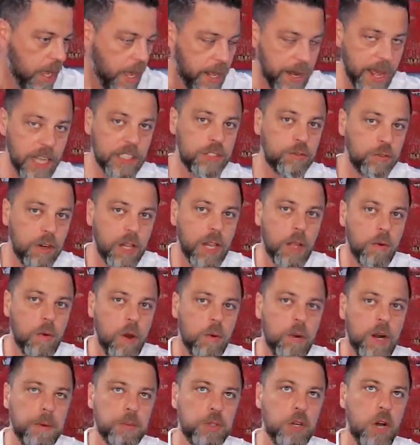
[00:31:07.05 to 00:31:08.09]
And that's really
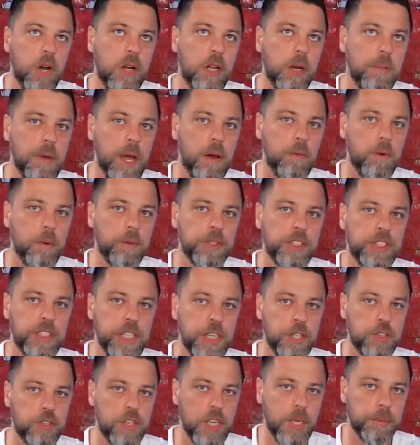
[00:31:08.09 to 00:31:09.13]
what I'm talking about when we
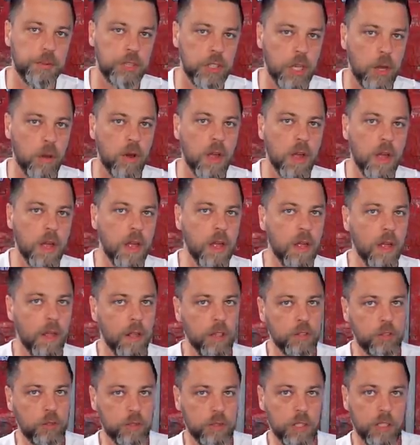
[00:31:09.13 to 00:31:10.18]
say cheap. So
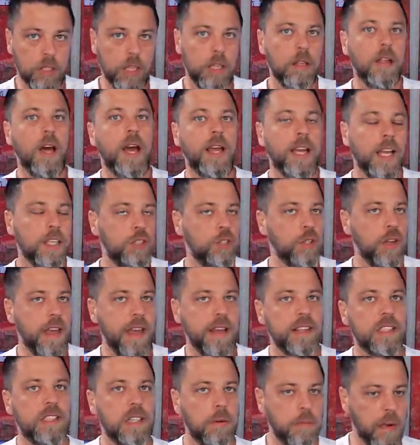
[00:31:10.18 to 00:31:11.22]
to, I guess you
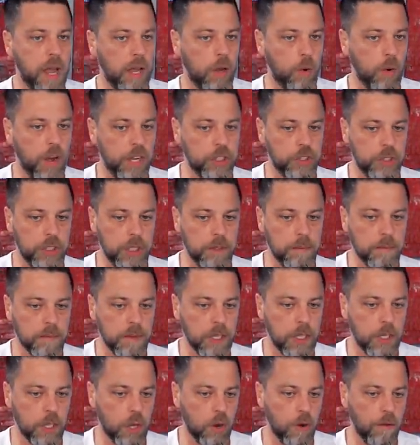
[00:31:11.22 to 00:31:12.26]
answered my question.
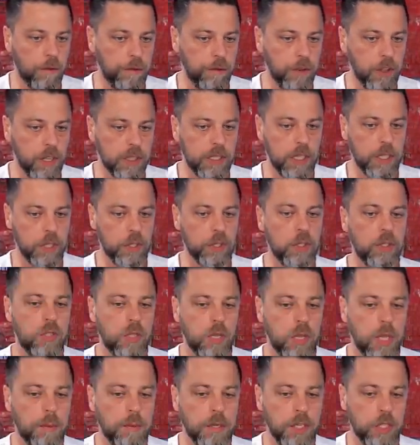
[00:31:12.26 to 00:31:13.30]
You don't feel that you need
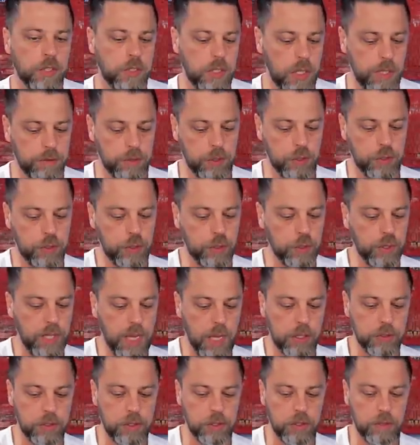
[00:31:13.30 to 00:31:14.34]
to limit yourself to two
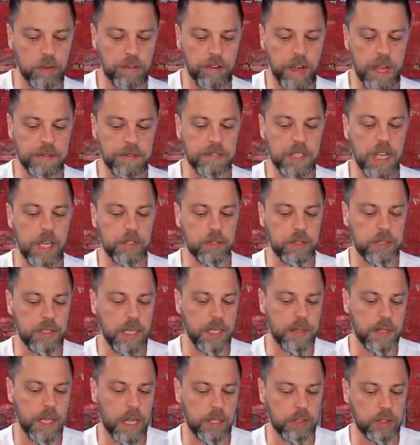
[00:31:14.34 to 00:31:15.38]
thousand dollars, five thousand dollars,
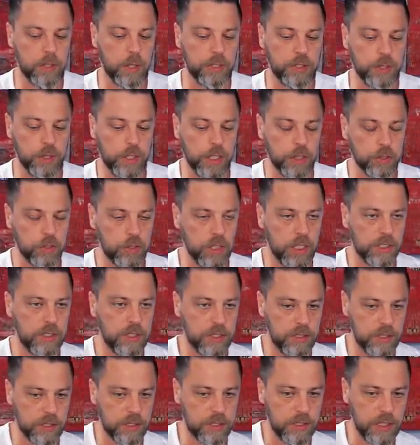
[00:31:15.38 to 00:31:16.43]
ten thousand dollars. You can just
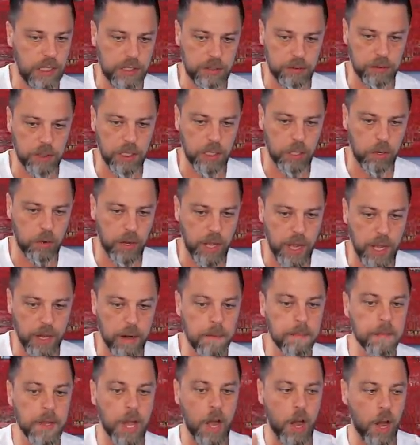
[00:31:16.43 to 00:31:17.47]
as successfully
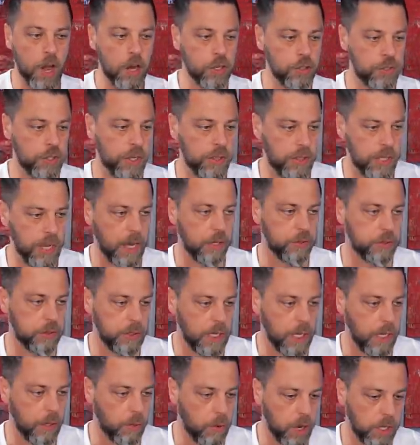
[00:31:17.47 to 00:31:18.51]
create one hundred thousand
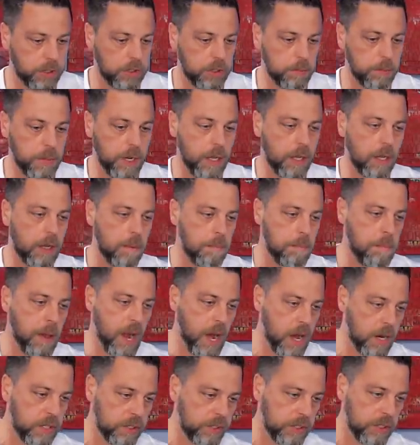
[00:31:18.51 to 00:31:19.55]
dollar watches, but in
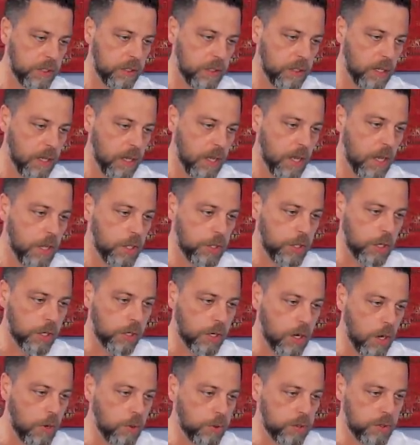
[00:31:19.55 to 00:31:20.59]
comparison, they're
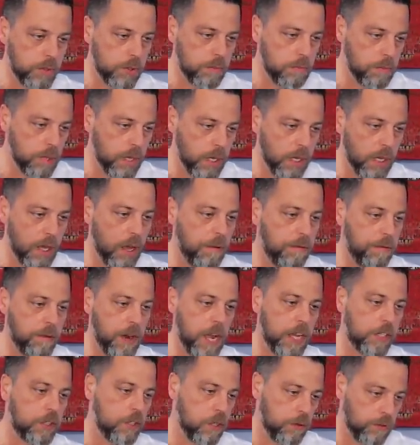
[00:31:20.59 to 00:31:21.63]
going to be a
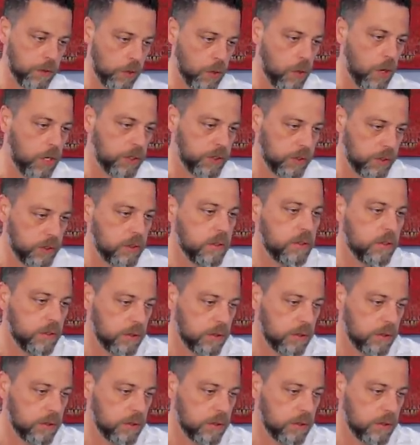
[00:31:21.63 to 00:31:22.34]
fraction of a cost.